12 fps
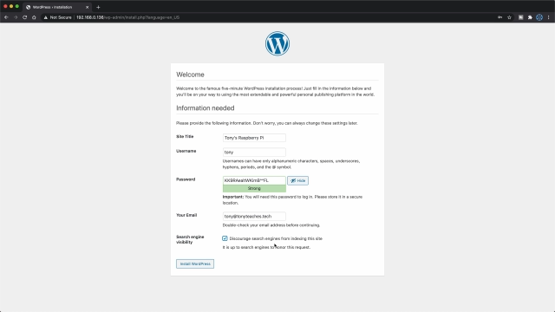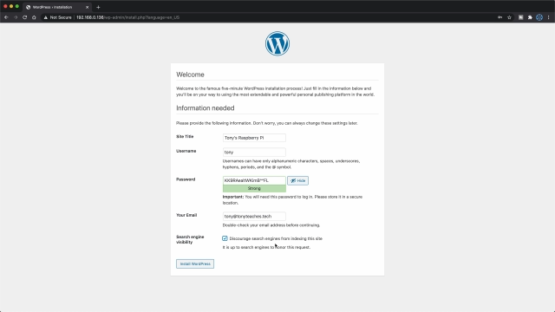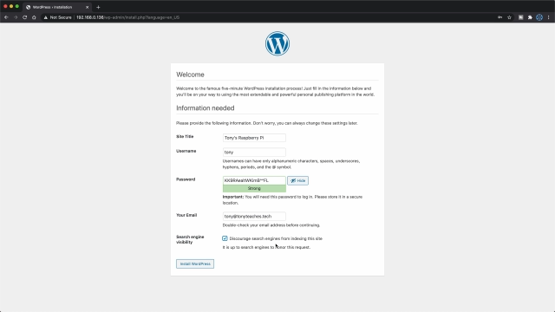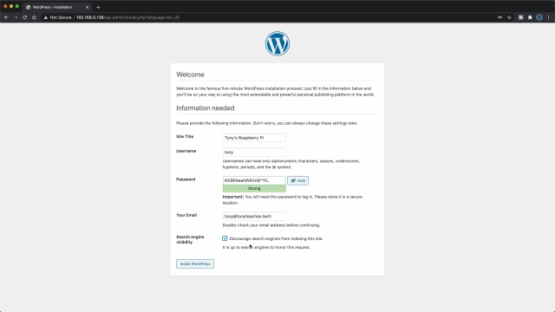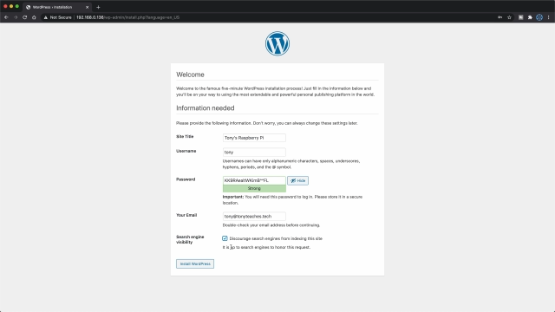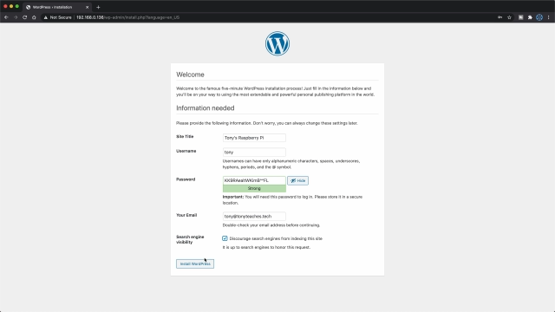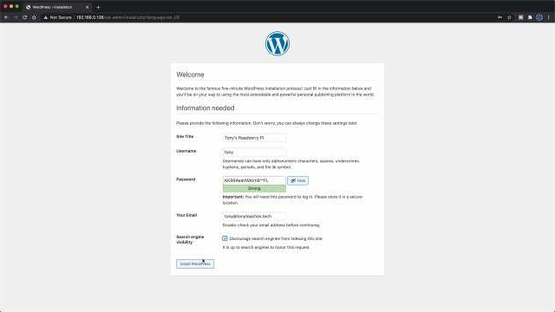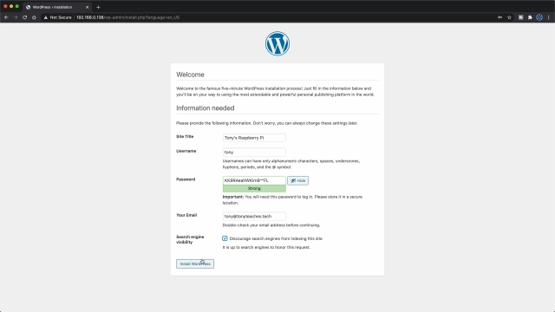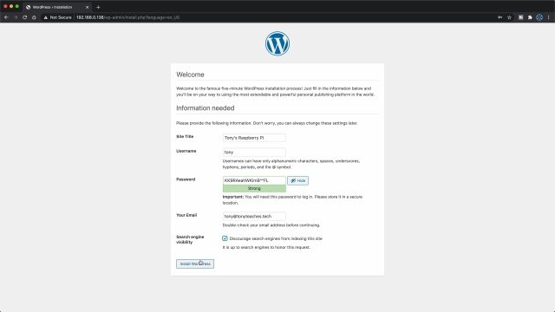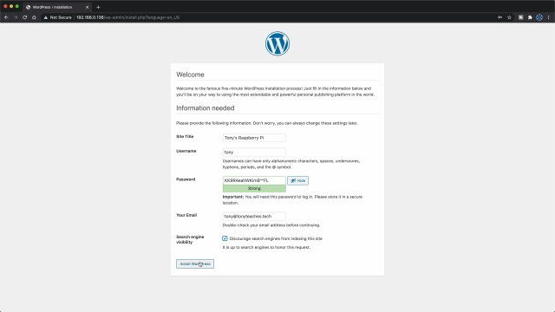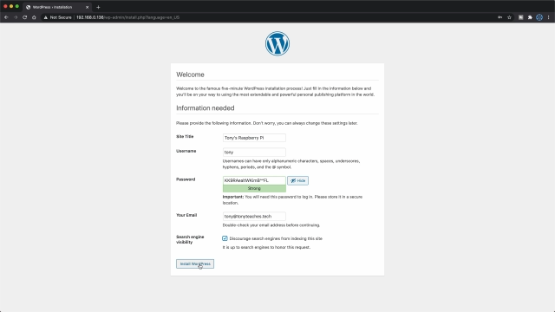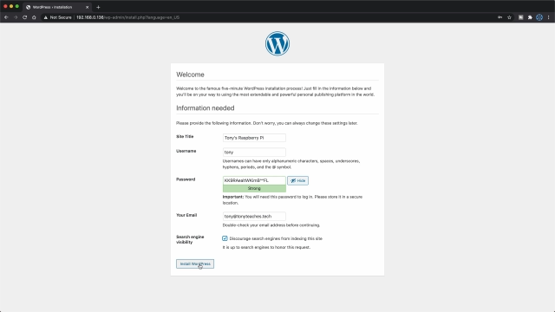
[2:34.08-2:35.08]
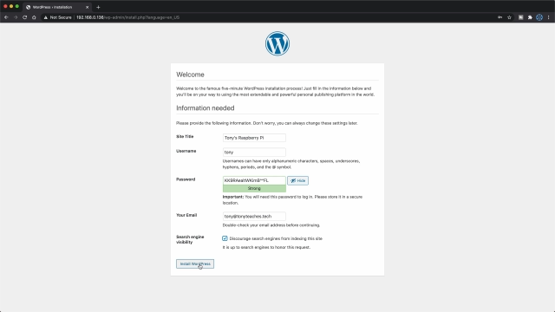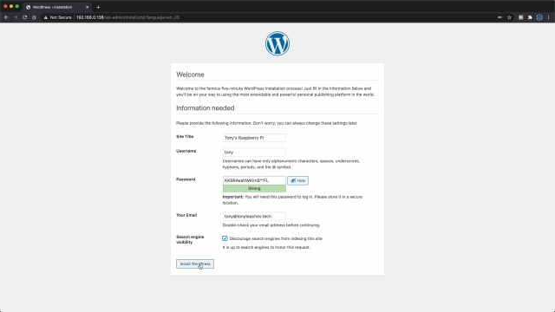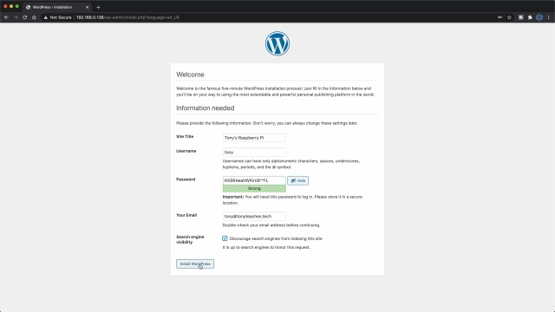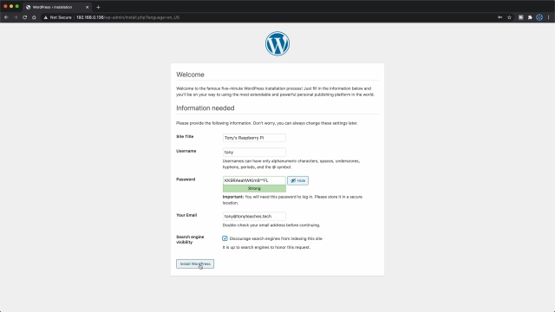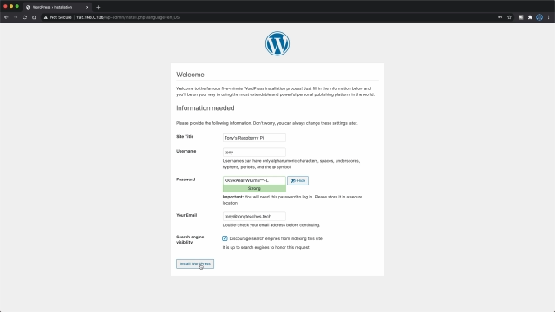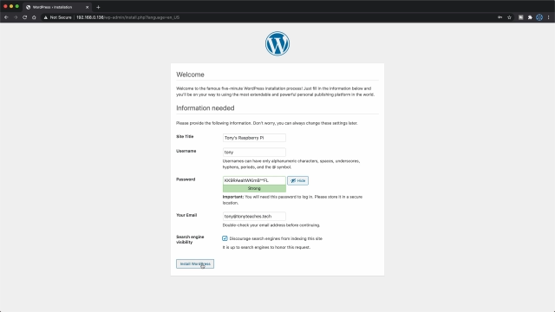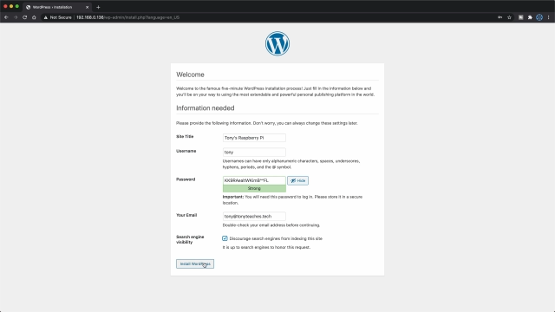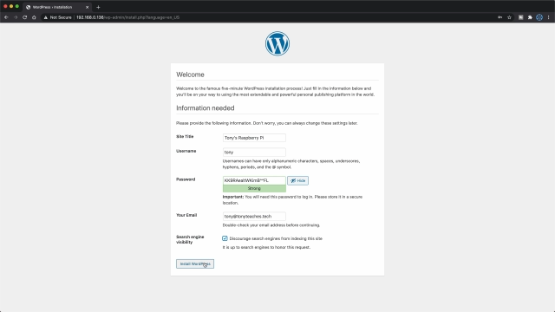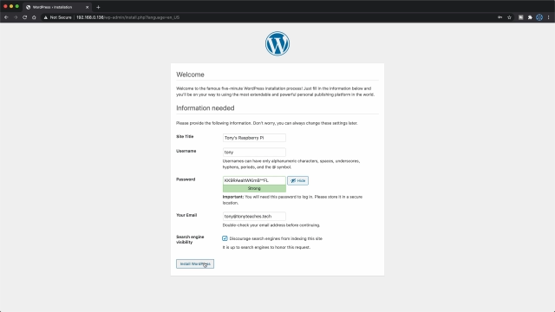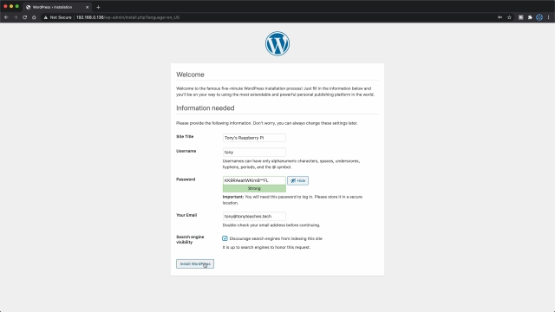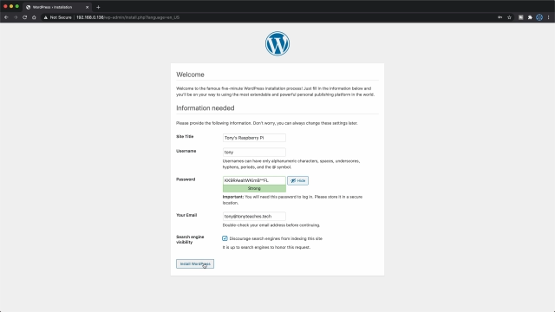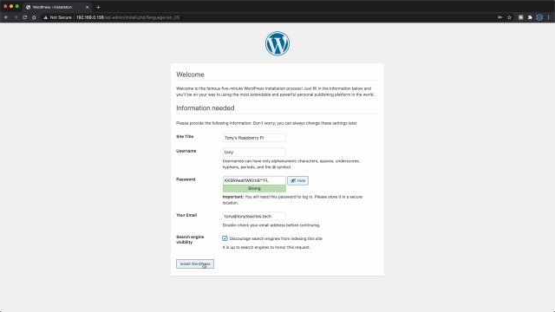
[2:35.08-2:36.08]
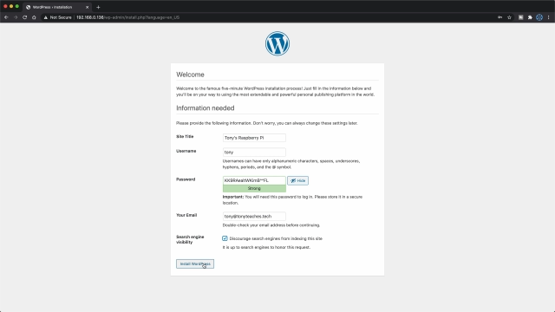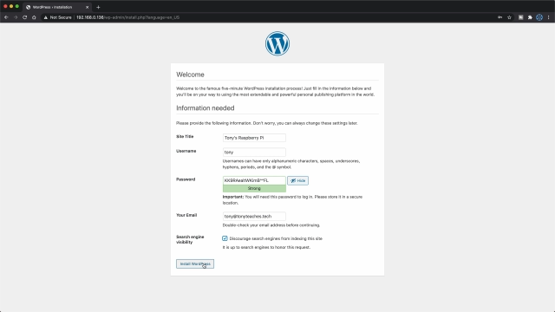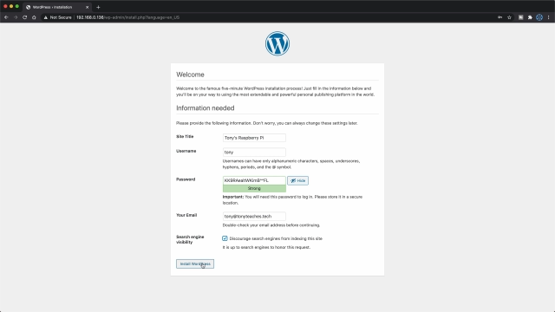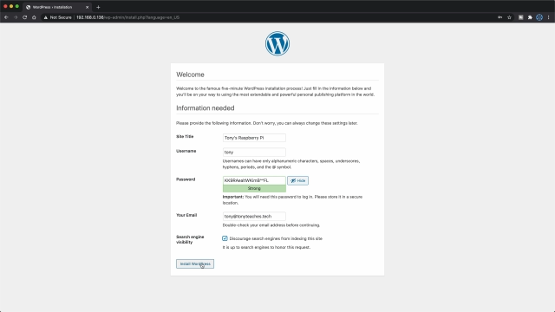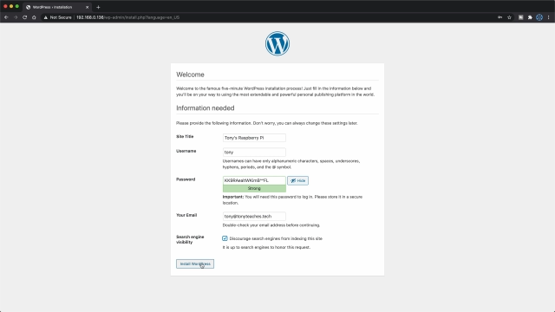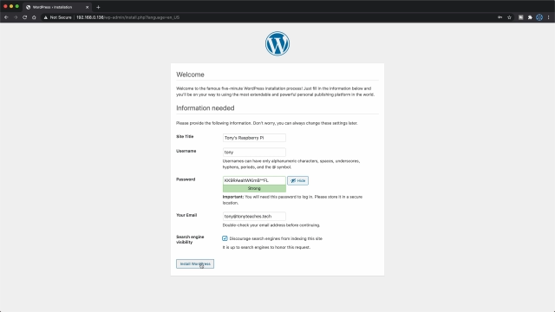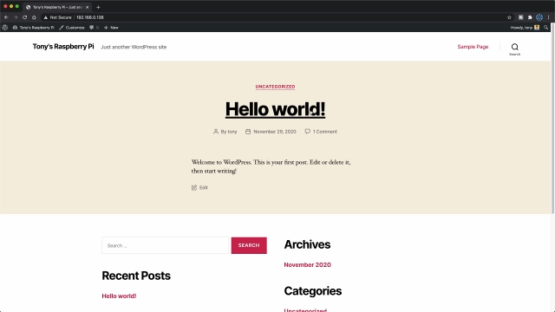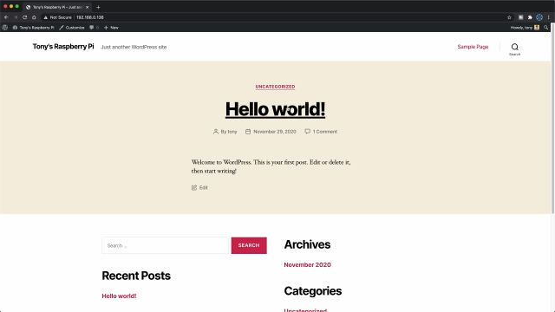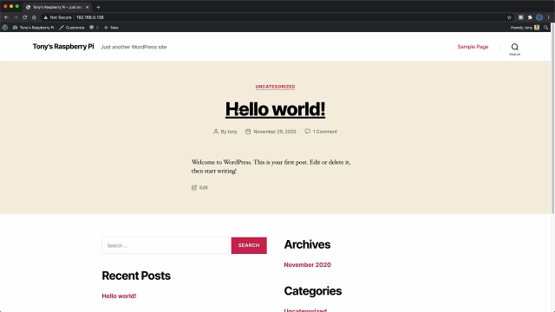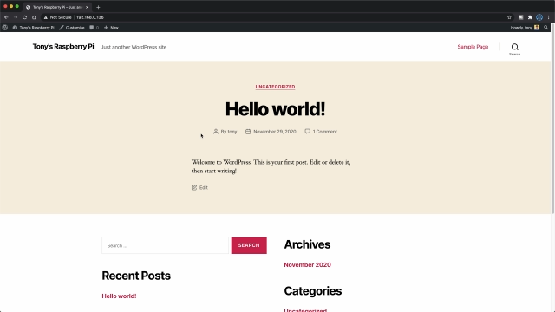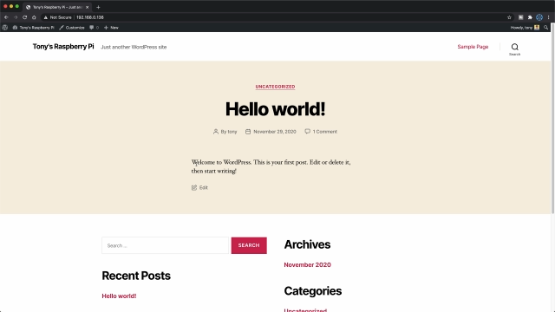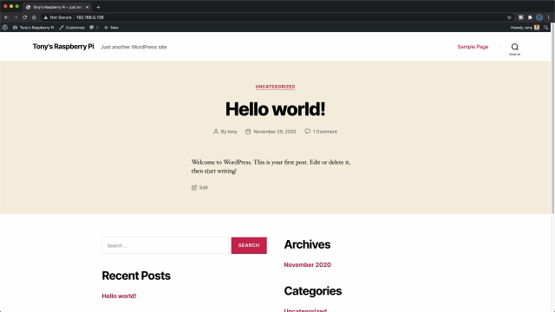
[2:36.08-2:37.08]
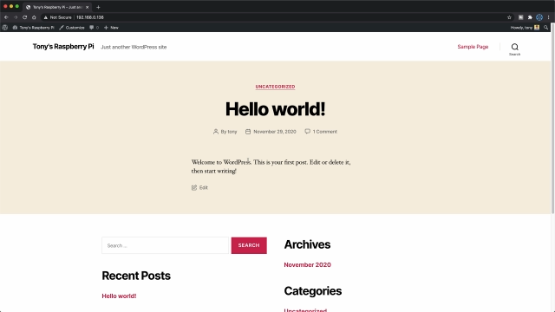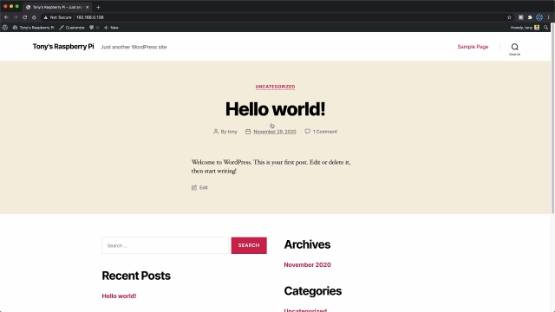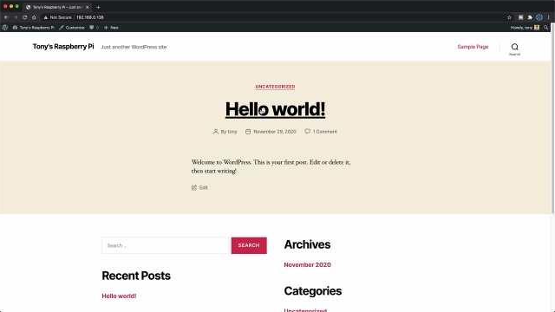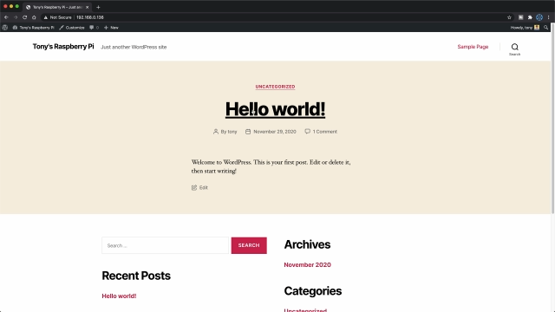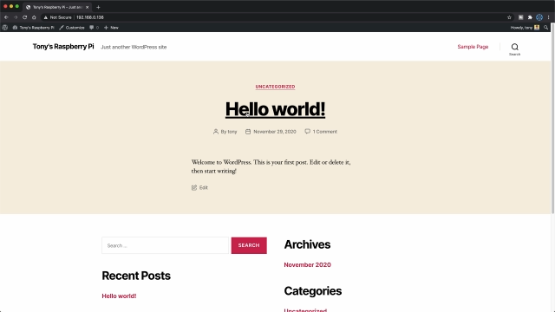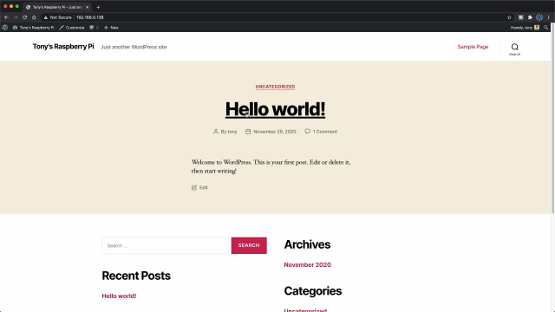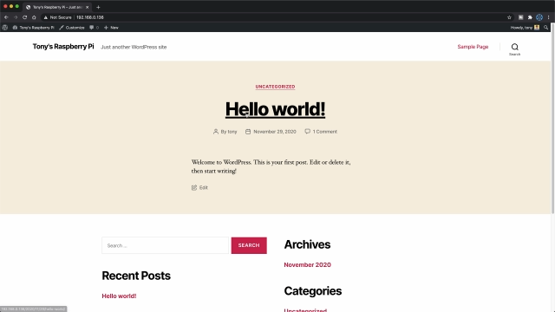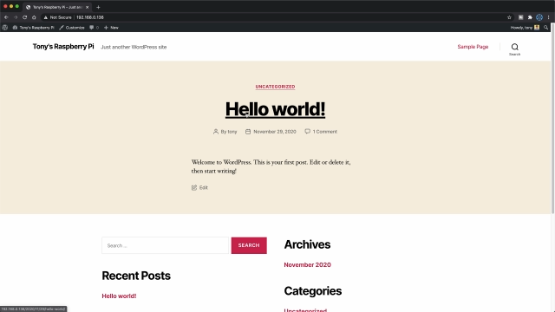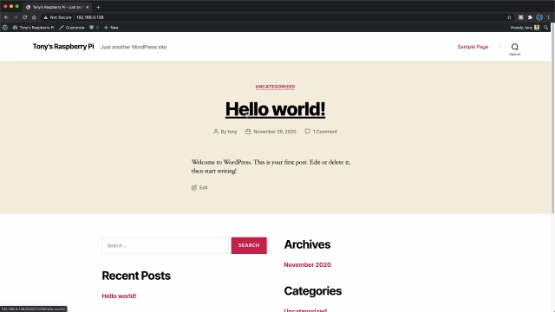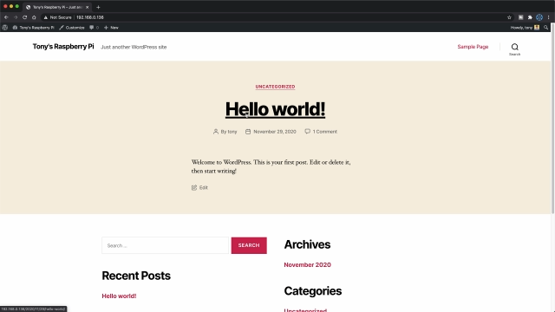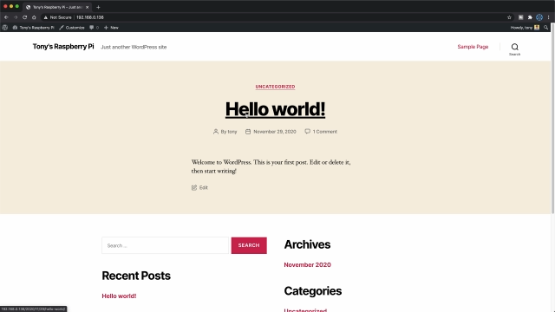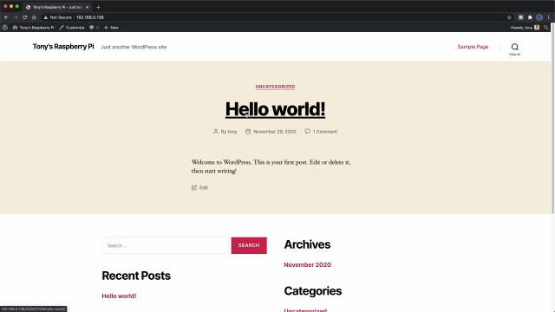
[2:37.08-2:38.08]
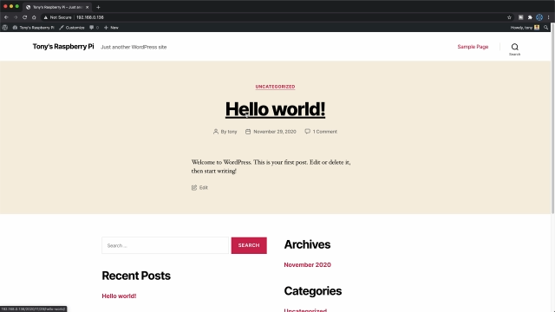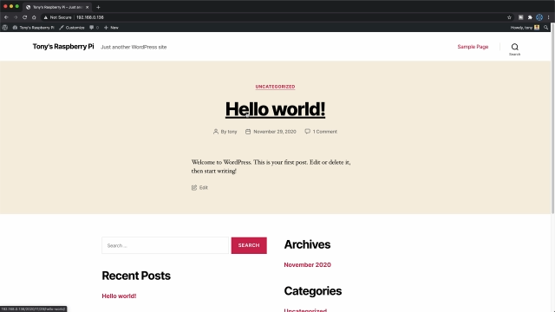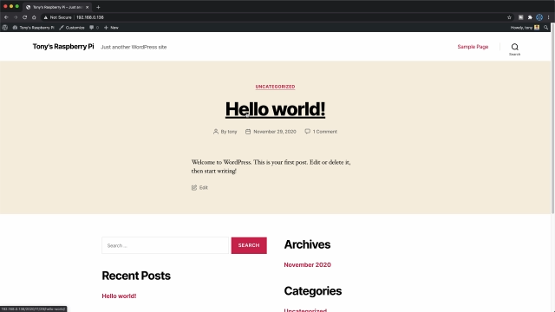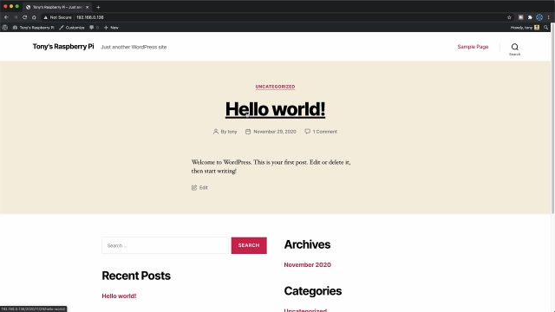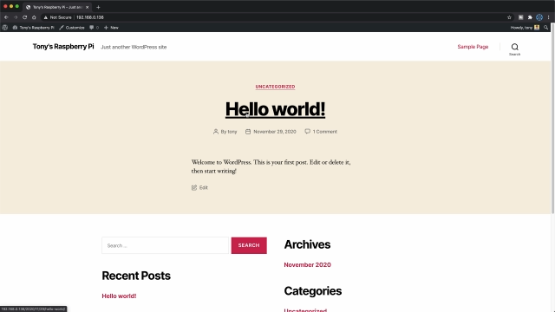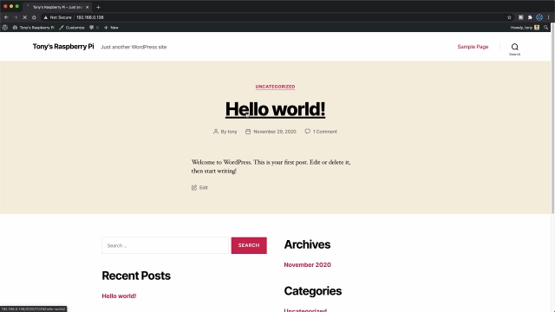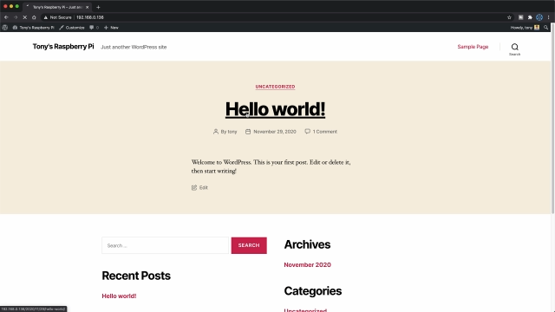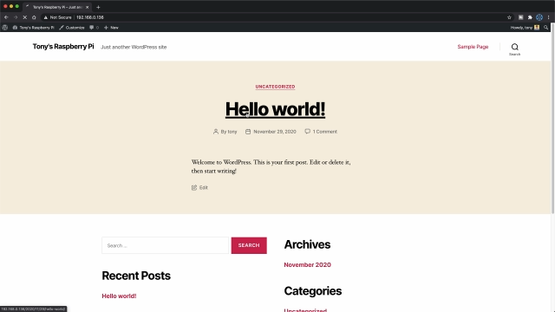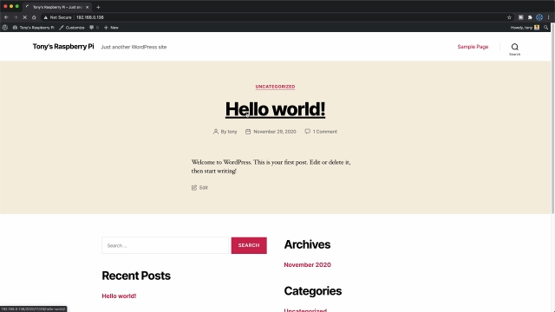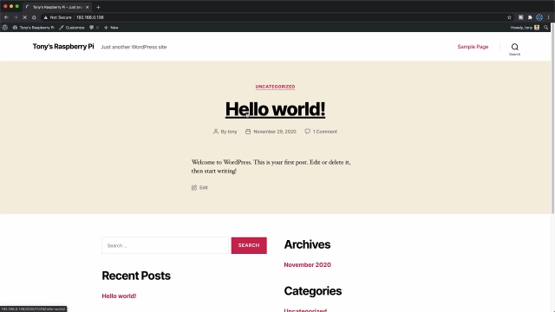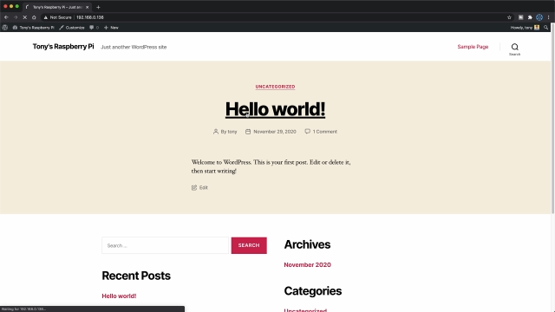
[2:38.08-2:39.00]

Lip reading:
(no speaker visible)